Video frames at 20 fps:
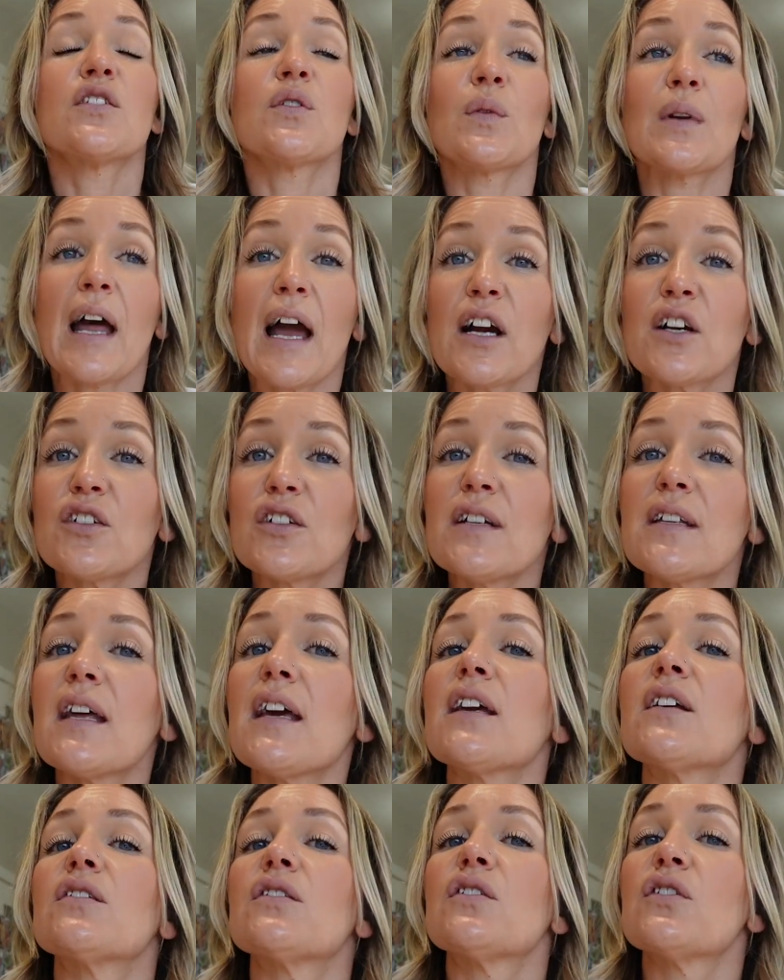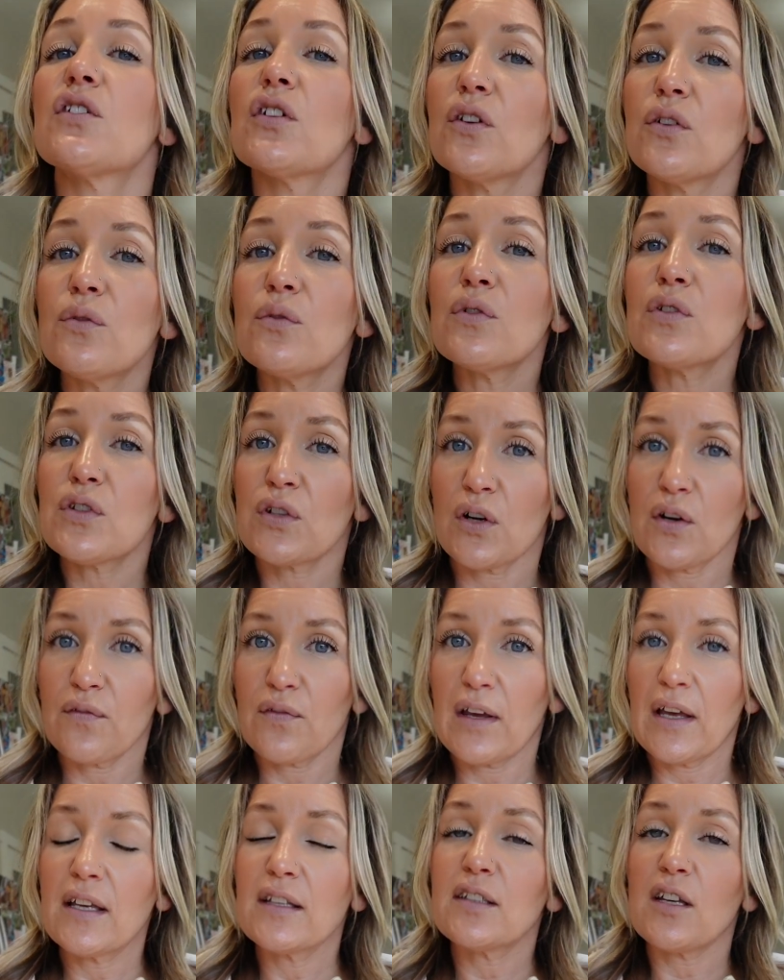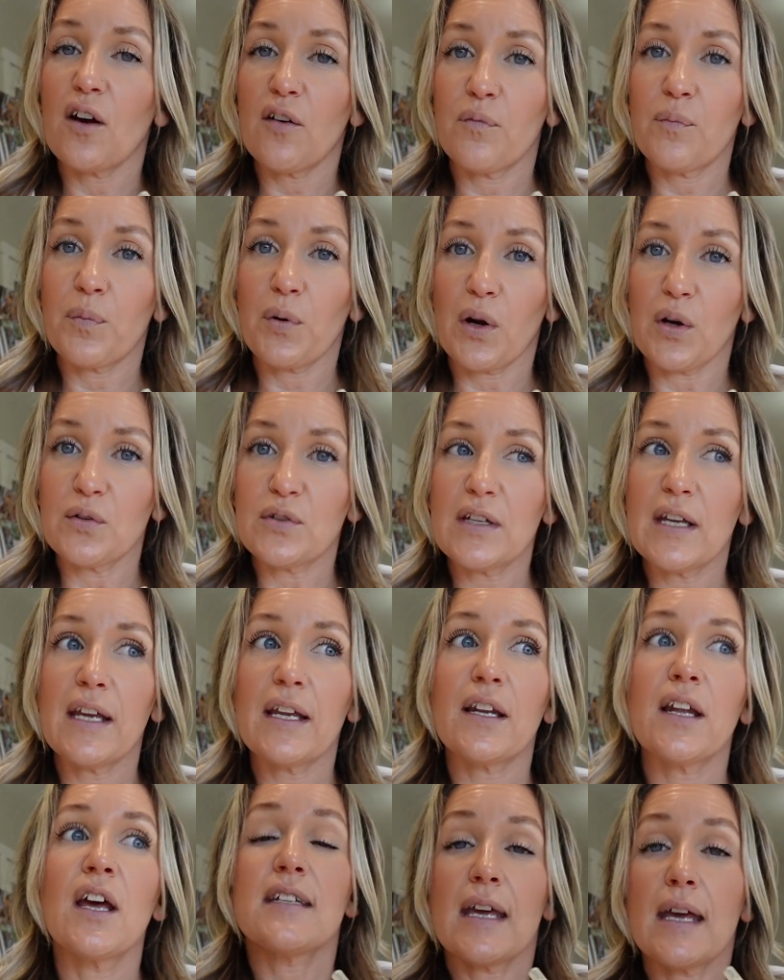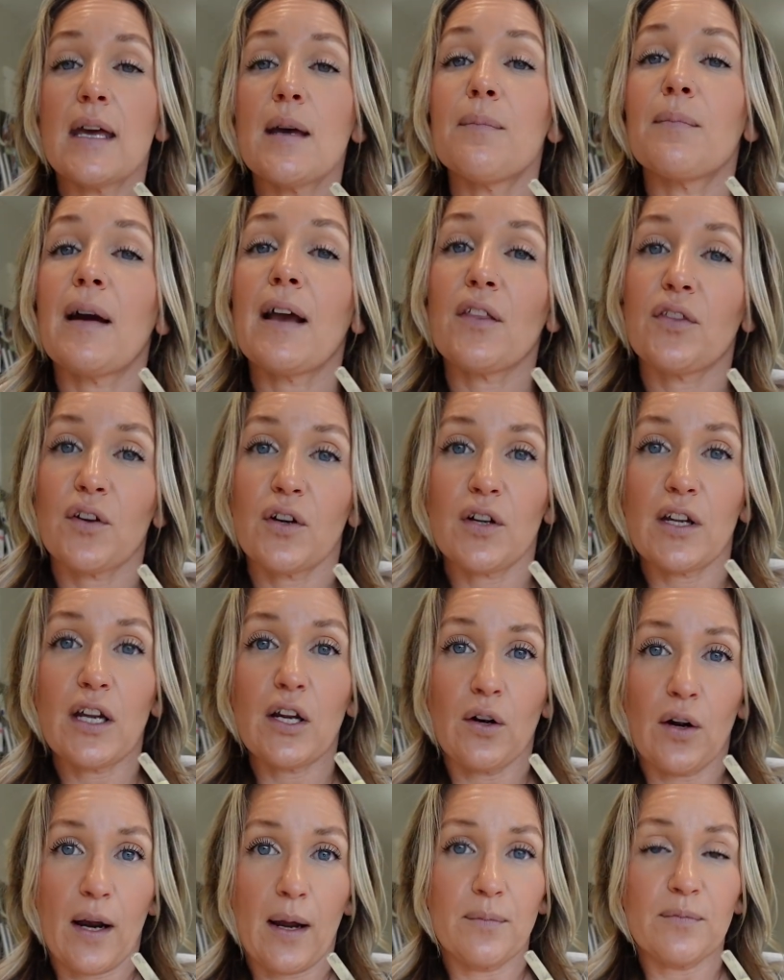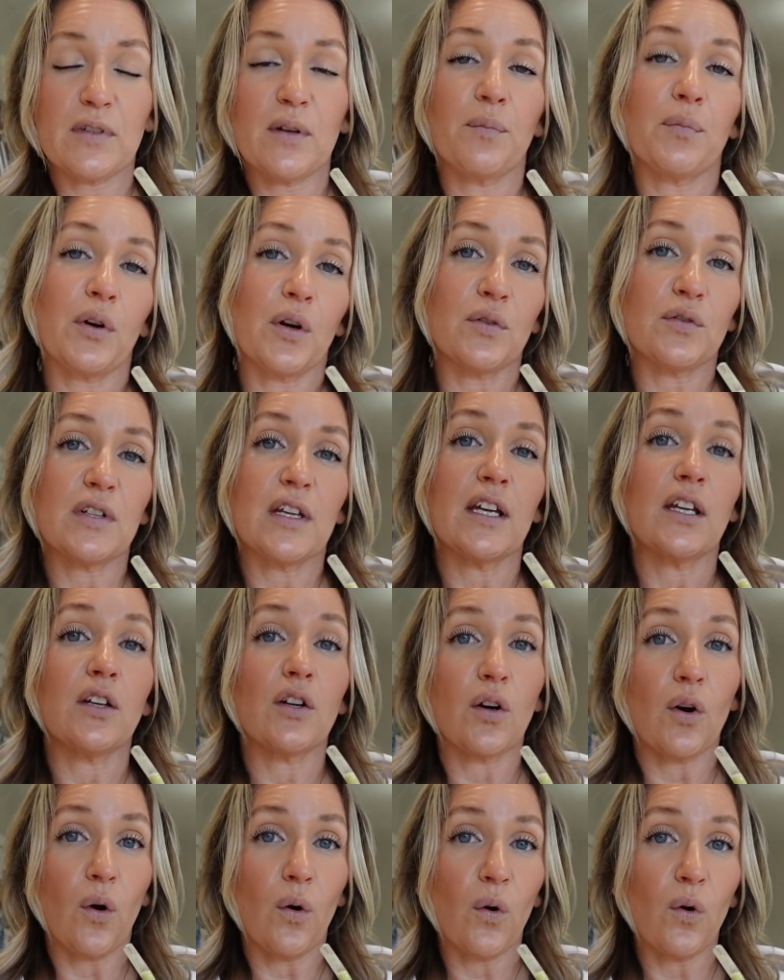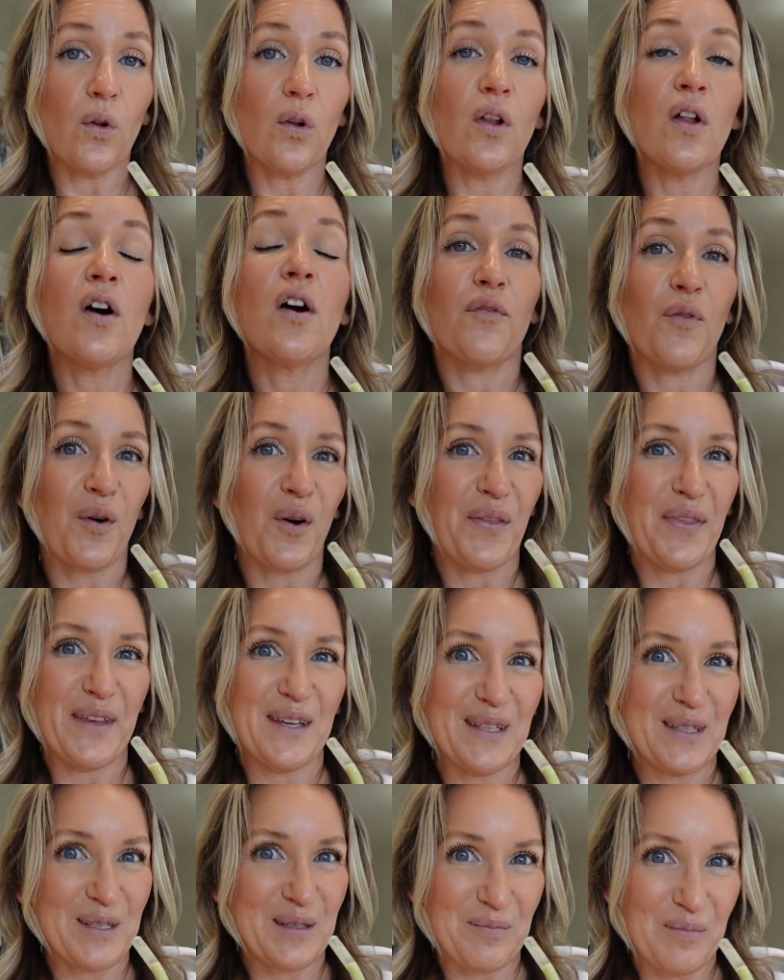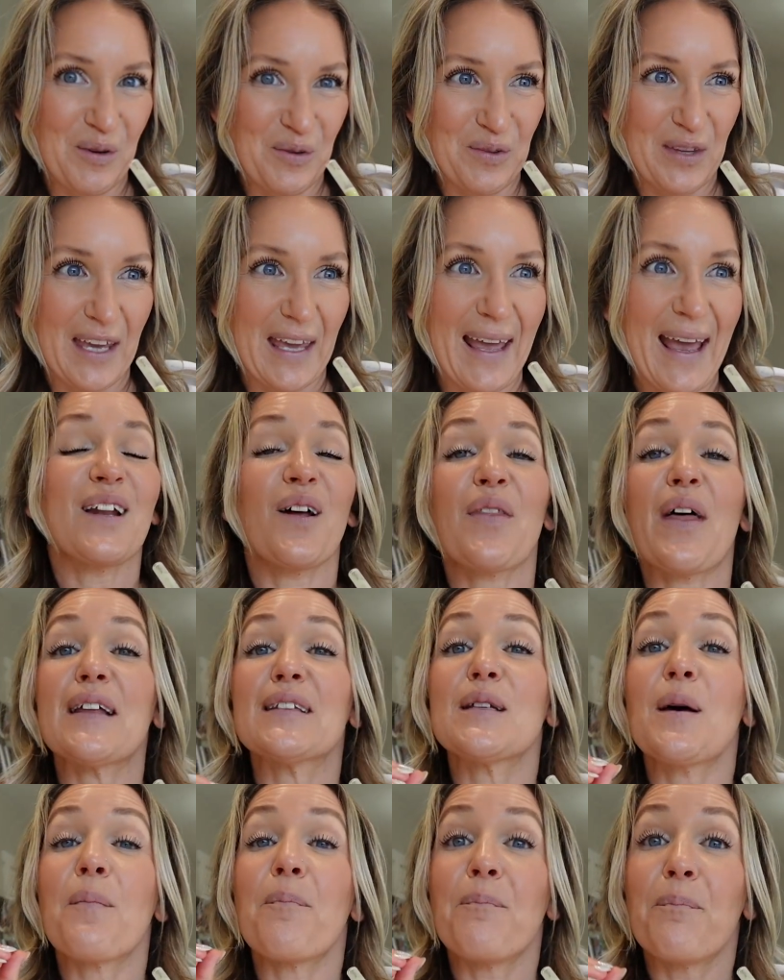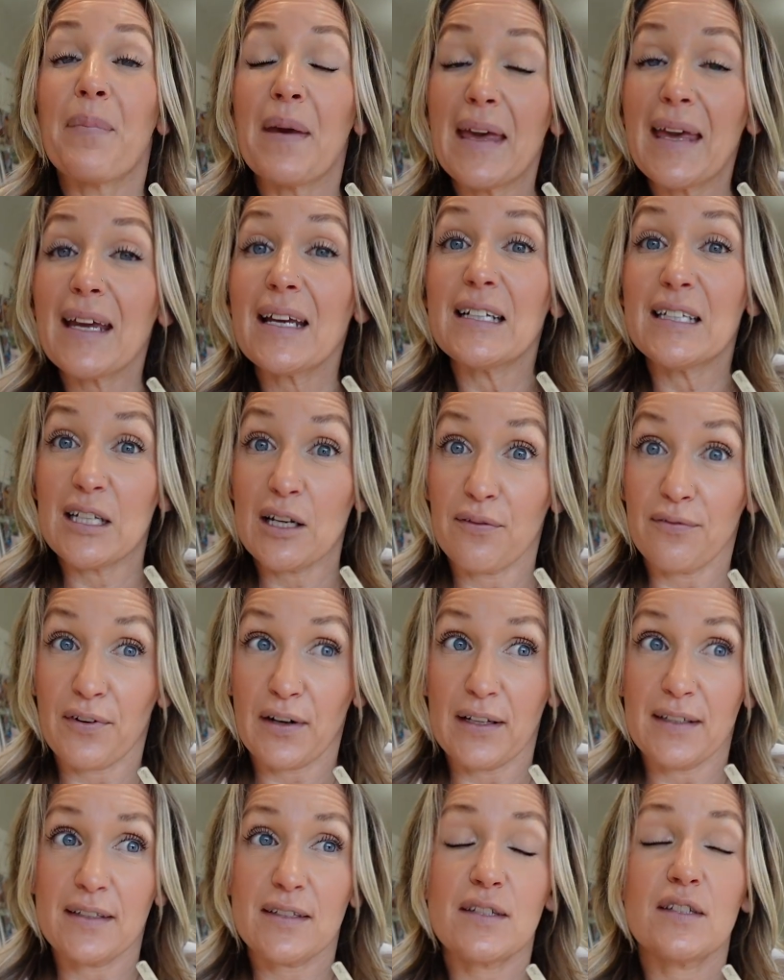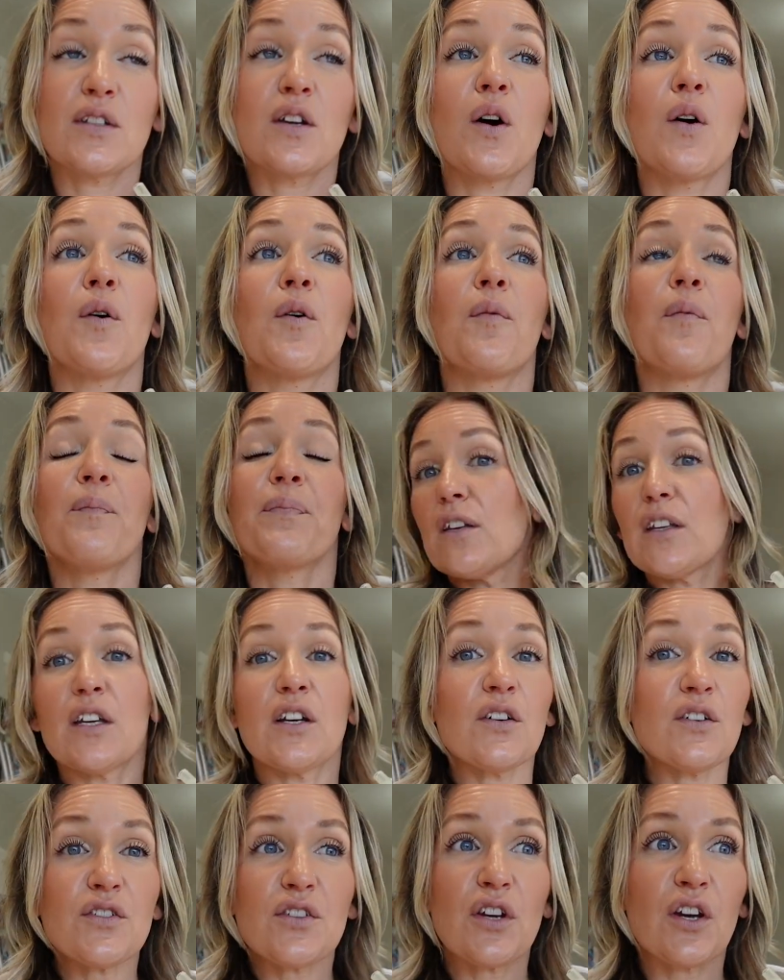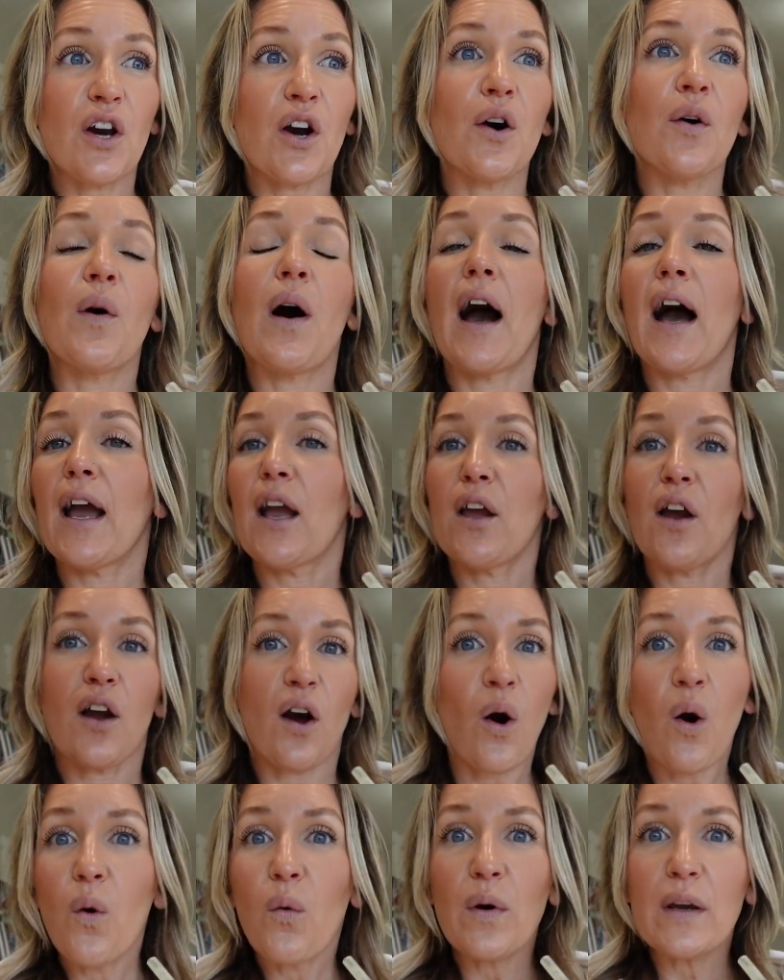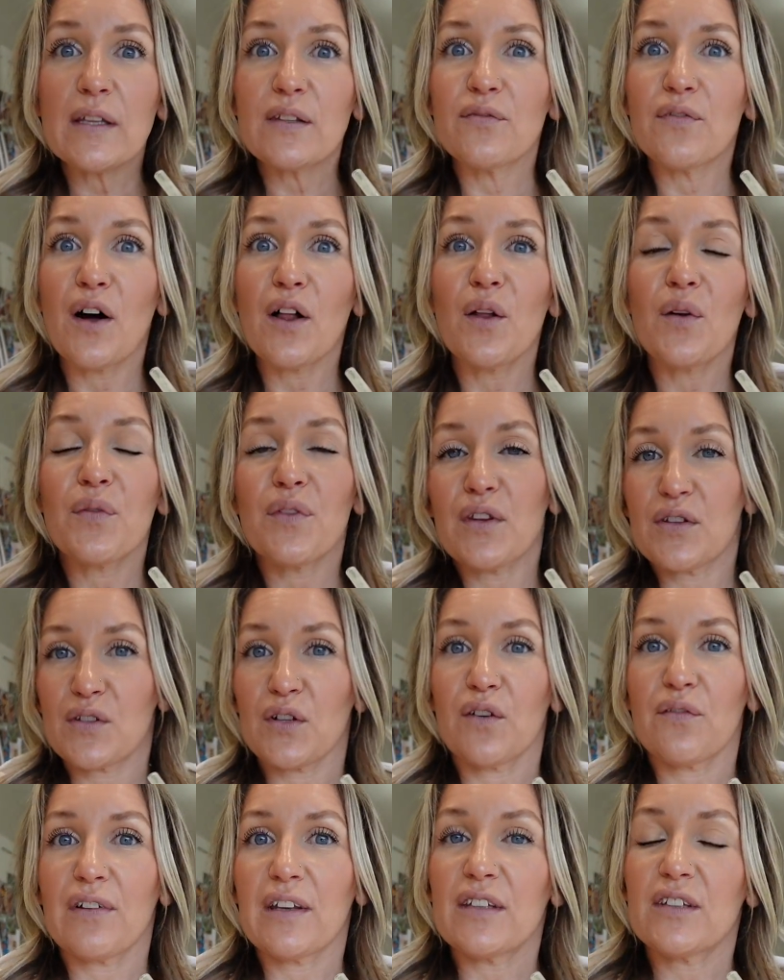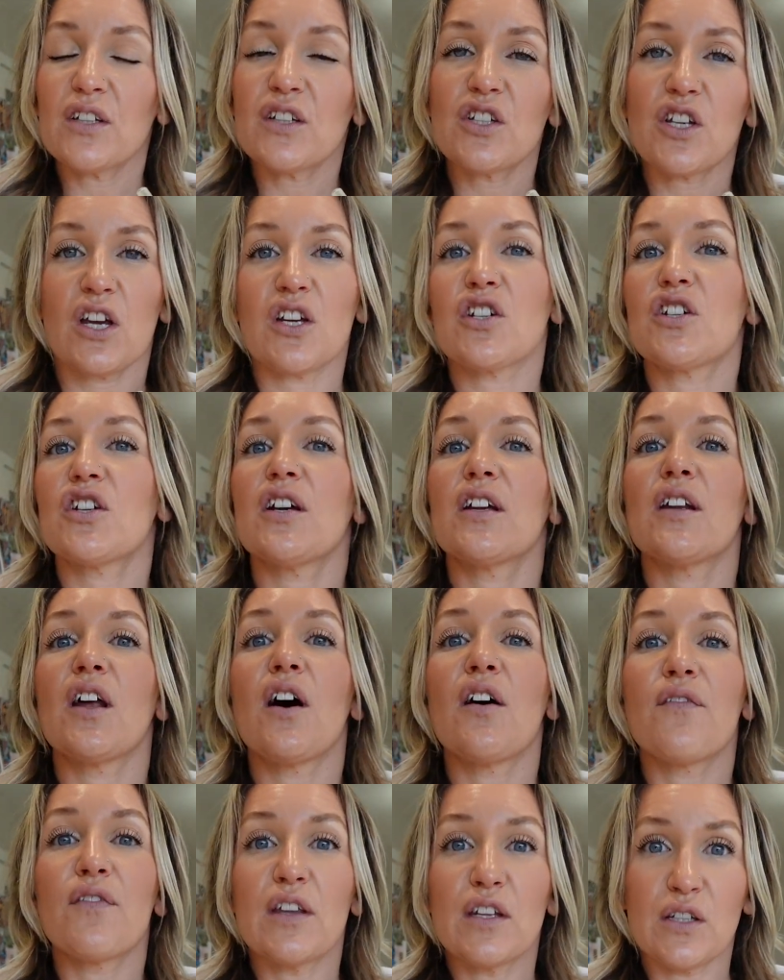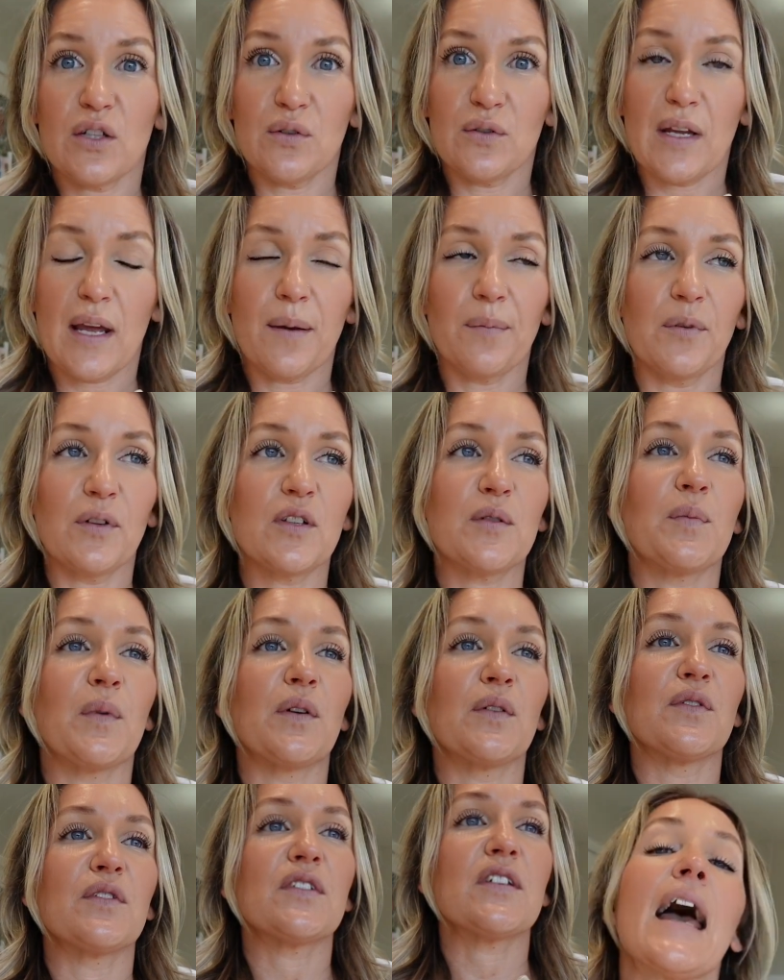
So it actually takes 2 servings of protein to hit my 30 grams of protein goal for this smoothie. Now that's a big difference. So years ago, I always followed the serving suggestion of the 2 tablespoons.